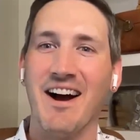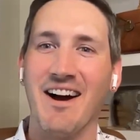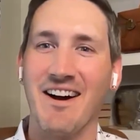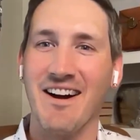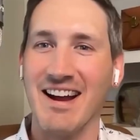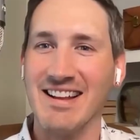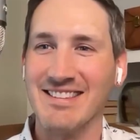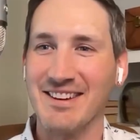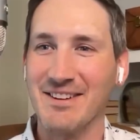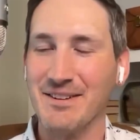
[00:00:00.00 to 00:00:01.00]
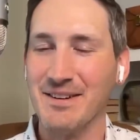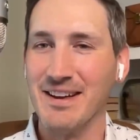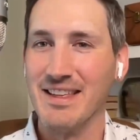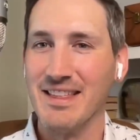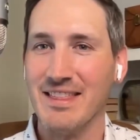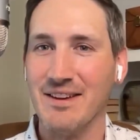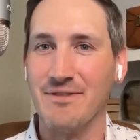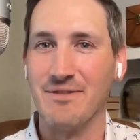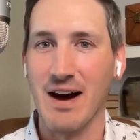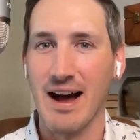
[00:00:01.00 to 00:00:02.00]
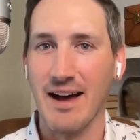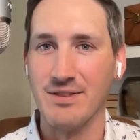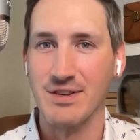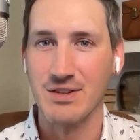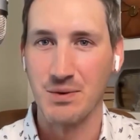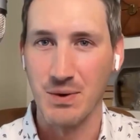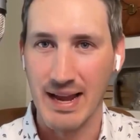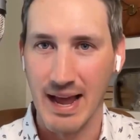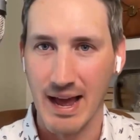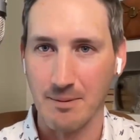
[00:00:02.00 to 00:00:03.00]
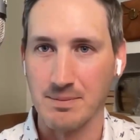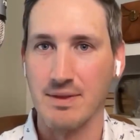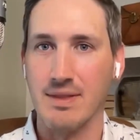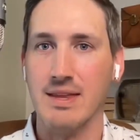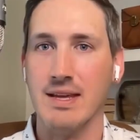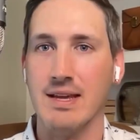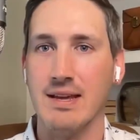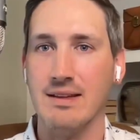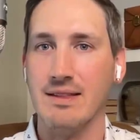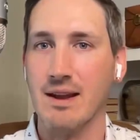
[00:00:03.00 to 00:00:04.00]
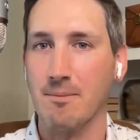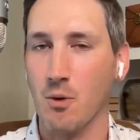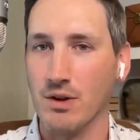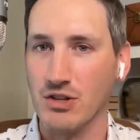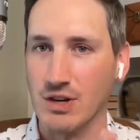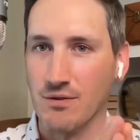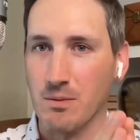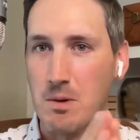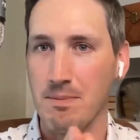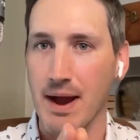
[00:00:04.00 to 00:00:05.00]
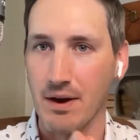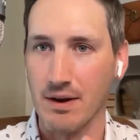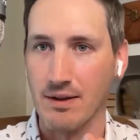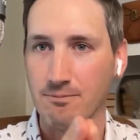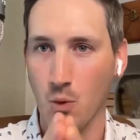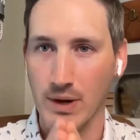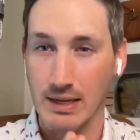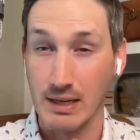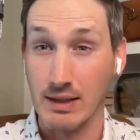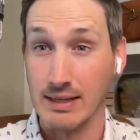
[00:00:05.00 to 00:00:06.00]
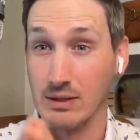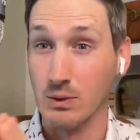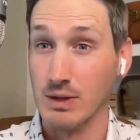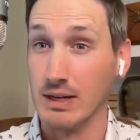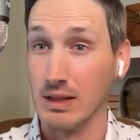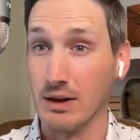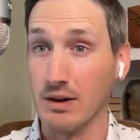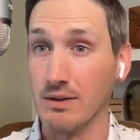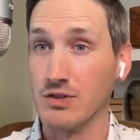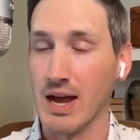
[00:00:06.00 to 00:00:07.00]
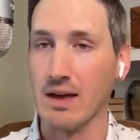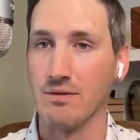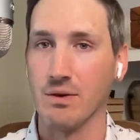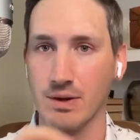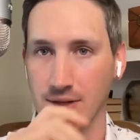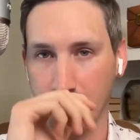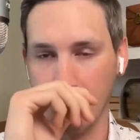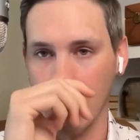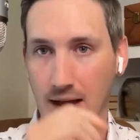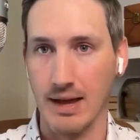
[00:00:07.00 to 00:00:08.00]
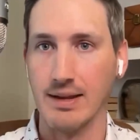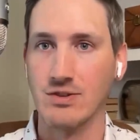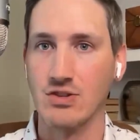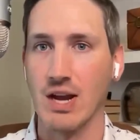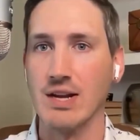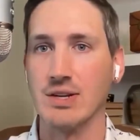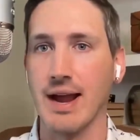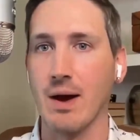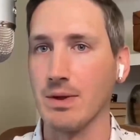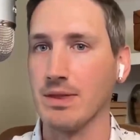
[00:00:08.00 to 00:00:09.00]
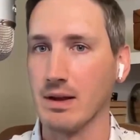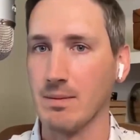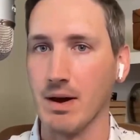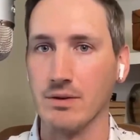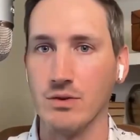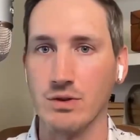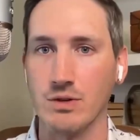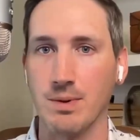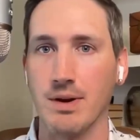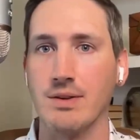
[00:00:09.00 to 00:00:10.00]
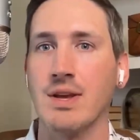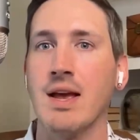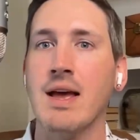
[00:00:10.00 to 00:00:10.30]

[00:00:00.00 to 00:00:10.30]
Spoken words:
All right. So the 5, just to recap, the number 1, shift from imperative point and click to a declarative chat focused design. It's changing how we think about user experience.